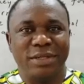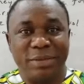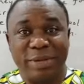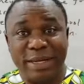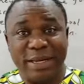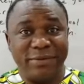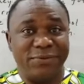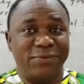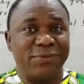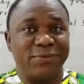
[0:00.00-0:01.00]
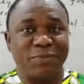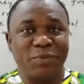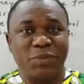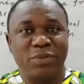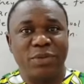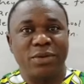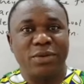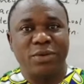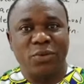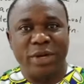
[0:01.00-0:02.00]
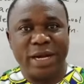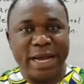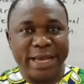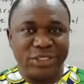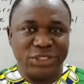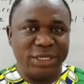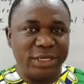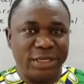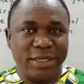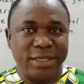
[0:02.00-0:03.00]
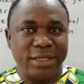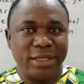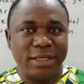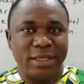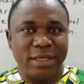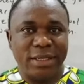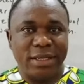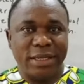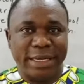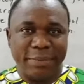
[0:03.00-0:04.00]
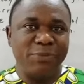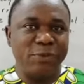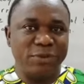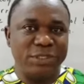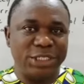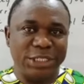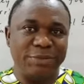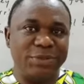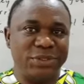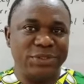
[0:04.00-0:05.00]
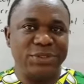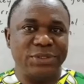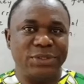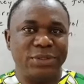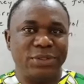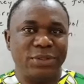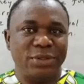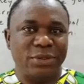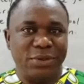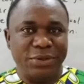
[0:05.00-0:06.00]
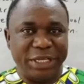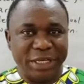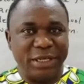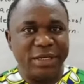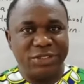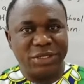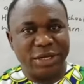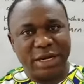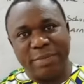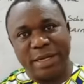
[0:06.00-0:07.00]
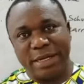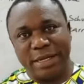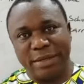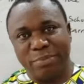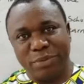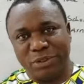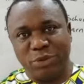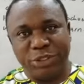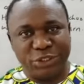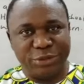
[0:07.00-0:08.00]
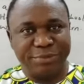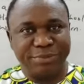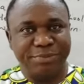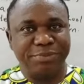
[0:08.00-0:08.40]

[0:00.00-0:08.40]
Imadaf, where I share helpful tips on English grammar and punctuation.